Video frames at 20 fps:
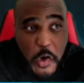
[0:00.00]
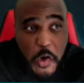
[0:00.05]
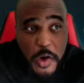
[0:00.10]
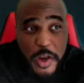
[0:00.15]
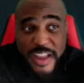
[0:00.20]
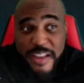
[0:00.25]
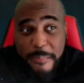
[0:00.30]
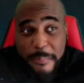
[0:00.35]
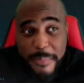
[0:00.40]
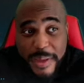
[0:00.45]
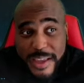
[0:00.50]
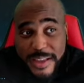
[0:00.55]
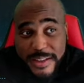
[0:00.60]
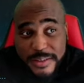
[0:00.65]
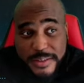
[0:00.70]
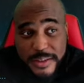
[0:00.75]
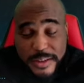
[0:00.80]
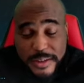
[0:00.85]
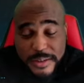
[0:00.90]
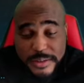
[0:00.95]
it made
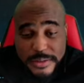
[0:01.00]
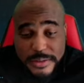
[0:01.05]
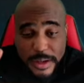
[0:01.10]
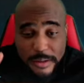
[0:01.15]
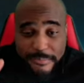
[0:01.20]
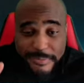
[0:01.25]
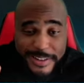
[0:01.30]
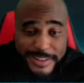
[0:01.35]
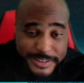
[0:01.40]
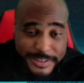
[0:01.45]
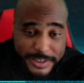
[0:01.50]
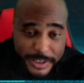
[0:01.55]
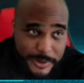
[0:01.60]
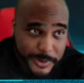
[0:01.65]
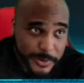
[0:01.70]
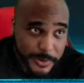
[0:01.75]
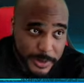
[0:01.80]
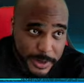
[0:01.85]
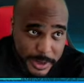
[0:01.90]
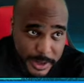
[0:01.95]
sense. I'm not saying
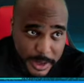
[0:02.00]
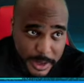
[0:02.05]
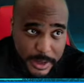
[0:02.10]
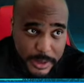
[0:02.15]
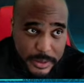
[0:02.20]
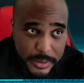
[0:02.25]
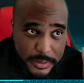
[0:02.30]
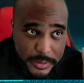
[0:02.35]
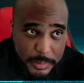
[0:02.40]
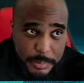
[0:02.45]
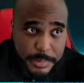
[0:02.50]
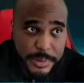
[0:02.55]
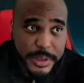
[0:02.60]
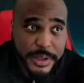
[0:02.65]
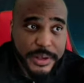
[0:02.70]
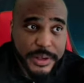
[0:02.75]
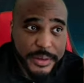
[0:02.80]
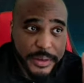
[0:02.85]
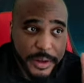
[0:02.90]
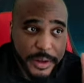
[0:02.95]
all Canadians,
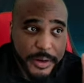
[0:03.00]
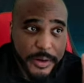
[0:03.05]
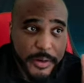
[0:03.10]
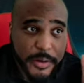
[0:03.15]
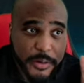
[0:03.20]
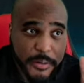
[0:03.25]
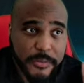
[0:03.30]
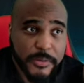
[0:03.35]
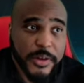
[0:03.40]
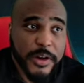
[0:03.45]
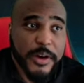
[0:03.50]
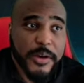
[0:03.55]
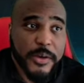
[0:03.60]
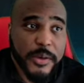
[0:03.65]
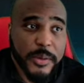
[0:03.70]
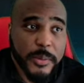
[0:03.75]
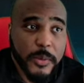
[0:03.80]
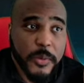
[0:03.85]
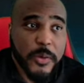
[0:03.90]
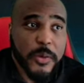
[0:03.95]
but they are very
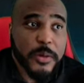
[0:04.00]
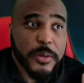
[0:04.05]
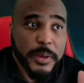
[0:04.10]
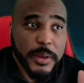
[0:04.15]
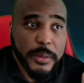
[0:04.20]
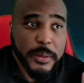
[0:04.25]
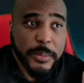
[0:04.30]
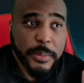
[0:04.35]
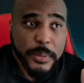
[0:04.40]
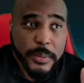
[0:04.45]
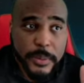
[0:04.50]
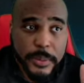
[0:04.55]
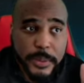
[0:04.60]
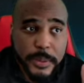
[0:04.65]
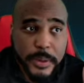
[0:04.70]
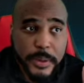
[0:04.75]
more liberal.